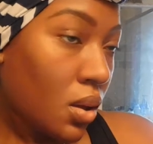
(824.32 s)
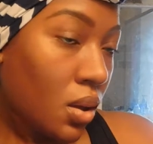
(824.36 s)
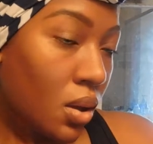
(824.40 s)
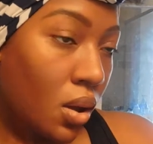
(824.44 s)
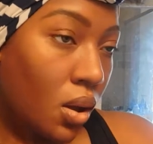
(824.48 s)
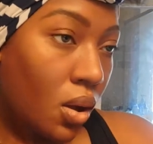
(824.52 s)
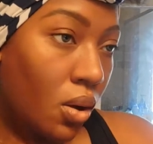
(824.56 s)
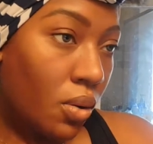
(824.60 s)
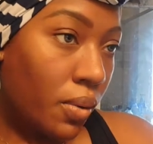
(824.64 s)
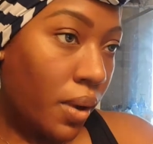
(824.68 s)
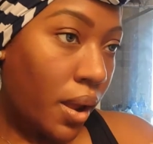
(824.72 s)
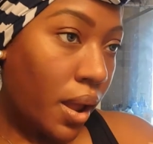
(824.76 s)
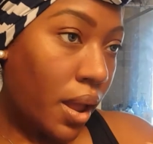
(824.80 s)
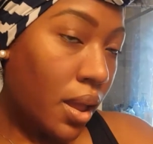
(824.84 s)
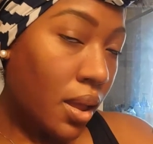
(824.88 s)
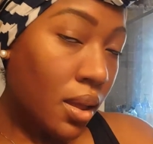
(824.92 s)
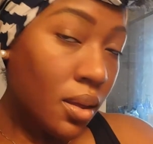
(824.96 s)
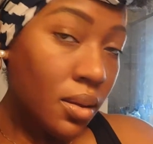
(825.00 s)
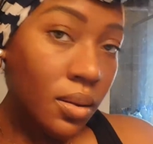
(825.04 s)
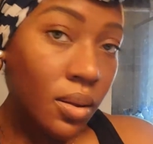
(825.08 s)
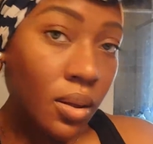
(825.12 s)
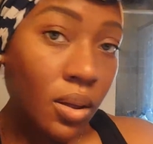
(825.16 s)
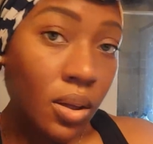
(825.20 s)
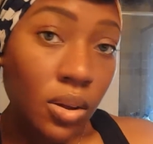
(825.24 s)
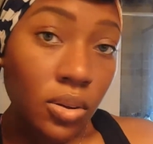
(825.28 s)
All right,
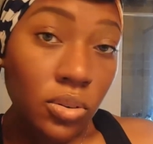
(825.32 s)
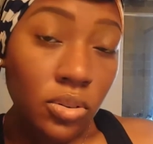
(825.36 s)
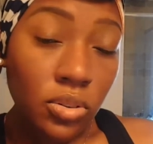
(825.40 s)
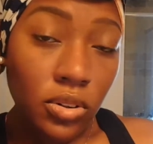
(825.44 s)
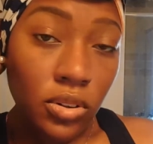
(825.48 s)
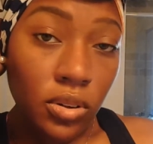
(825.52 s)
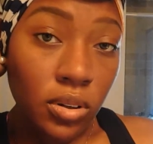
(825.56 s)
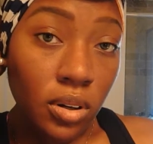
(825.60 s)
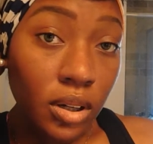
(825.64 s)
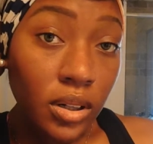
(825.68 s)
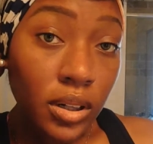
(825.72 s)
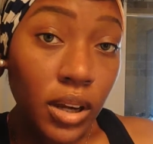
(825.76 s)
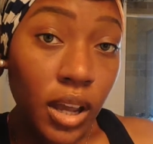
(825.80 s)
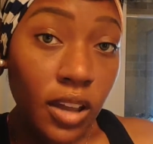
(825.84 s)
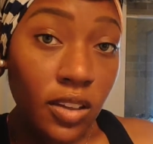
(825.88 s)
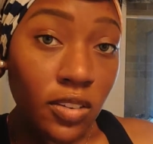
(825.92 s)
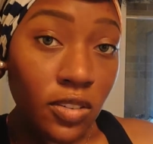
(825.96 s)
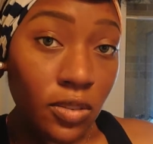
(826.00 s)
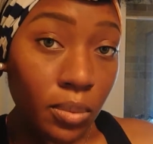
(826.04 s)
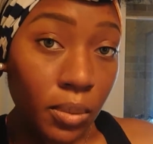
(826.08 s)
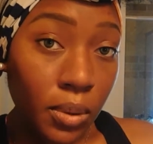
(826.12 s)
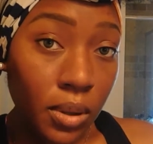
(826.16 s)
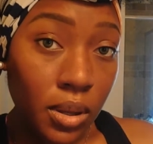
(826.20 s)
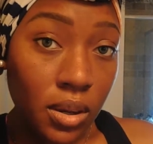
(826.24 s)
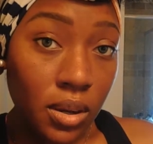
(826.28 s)
do your
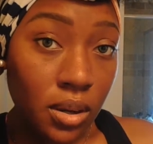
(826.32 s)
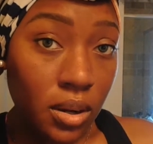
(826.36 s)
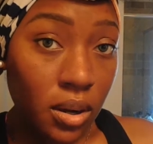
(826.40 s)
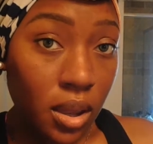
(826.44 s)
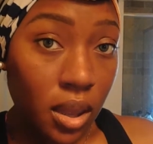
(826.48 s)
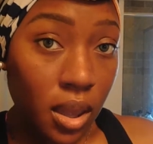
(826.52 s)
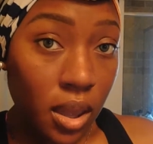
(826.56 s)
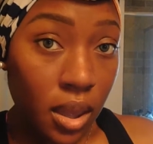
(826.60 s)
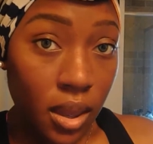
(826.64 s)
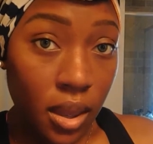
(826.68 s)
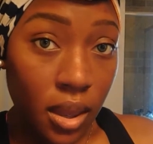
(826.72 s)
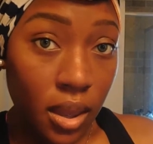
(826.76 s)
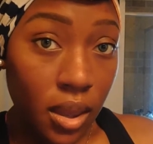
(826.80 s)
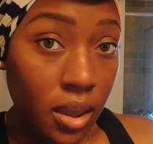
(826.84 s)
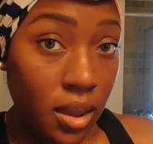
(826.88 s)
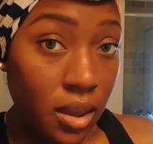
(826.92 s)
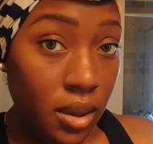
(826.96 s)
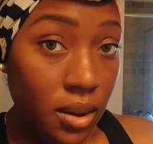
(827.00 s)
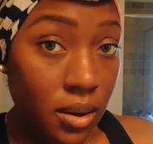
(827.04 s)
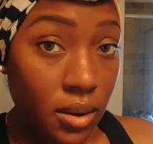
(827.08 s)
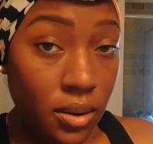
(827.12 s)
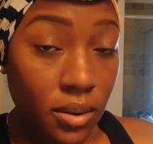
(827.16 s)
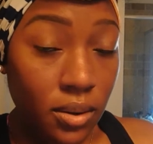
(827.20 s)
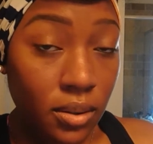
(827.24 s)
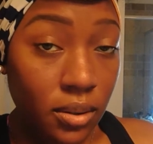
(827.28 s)
next one
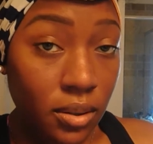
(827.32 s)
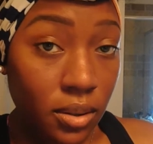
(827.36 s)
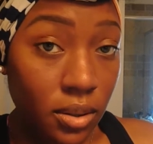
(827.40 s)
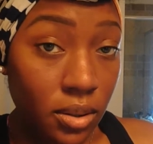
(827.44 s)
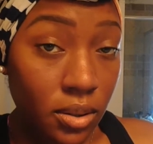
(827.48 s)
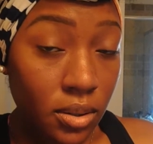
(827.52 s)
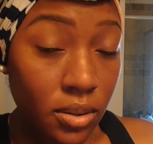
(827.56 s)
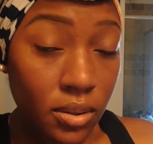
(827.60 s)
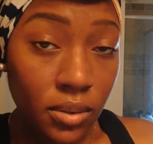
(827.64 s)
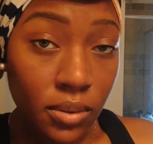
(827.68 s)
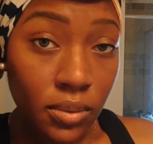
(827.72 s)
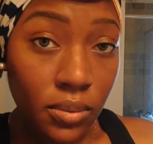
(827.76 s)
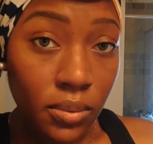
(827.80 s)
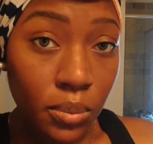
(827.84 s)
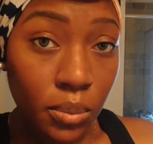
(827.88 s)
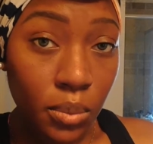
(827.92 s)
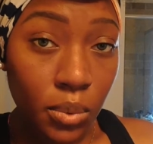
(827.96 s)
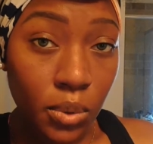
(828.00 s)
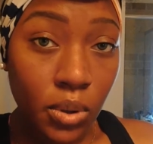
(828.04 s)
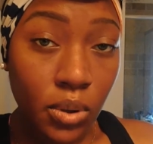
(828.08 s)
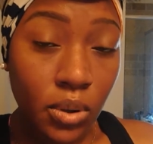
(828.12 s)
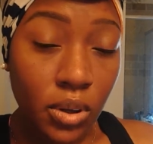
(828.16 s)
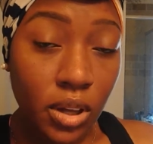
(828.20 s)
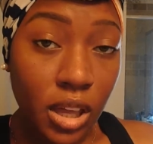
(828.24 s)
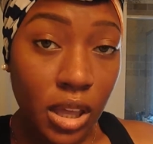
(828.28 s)
and
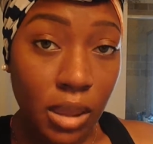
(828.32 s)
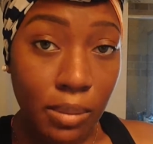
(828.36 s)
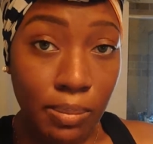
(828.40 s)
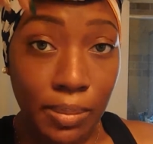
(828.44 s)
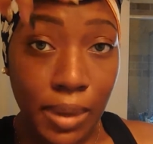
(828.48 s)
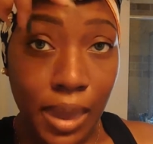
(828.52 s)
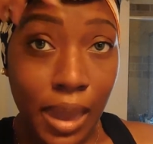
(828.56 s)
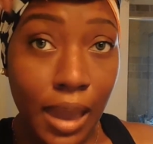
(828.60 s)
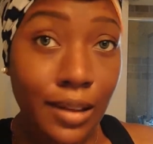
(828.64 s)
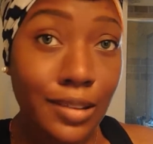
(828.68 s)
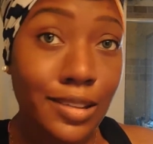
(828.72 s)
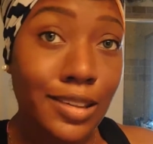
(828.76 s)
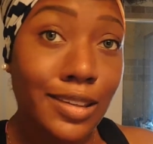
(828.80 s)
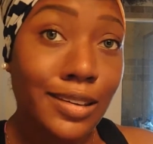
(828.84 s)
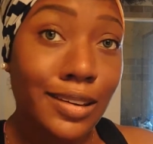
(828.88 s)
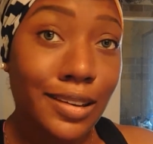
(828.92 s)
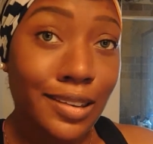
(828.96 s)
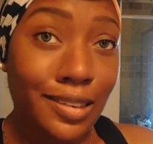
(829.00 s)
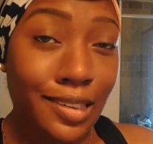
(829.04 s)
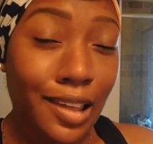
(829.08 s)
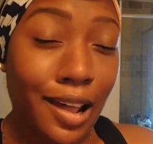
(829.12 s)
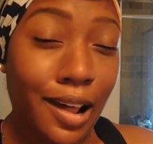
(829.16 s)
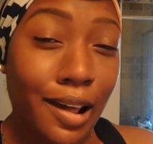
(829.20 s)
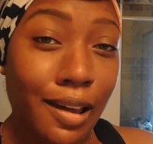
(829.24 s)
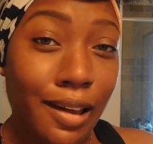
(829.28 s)
we'll cut back to this
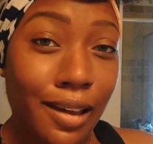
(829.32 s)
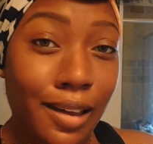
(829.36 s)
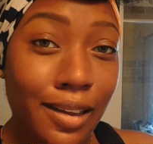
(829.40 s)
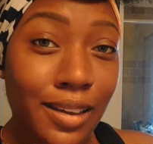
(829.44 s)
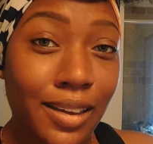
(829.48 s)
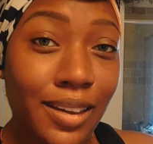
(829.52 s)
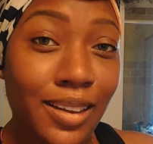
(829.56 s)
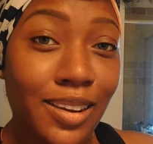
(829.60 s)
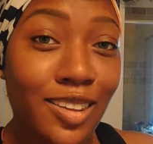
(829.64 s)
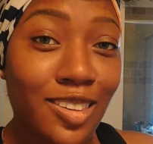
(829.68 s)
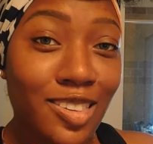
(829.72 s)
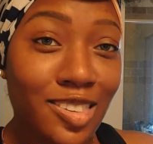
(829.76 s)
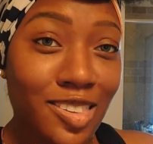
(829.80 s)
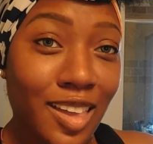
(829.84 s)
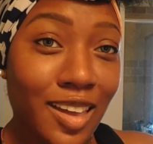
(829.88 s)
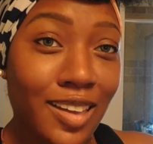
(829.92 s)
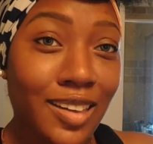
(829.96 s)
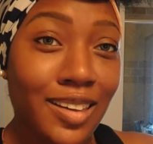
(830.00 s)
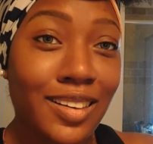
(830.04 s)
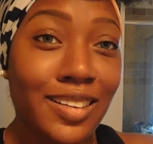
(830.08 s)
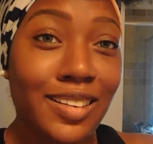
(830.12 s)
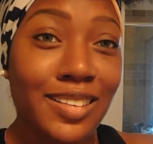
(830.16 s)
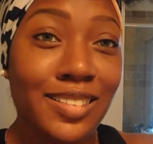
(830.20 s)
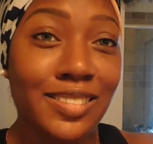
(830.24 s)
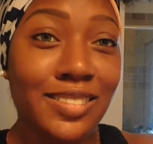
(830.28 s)
eye in a second.